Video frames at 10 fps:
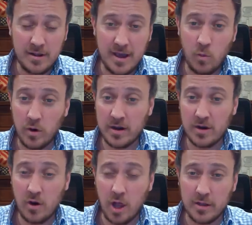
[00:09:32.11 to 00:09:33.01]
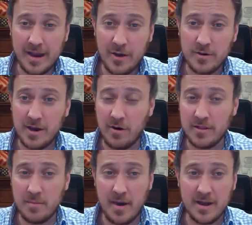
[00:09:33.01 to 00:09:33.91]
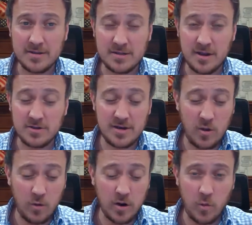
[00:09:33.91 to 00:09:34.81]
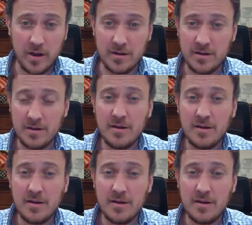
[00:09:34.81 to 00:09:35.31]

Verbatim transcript: And we're going to call it out here on the Meidas Touch Network when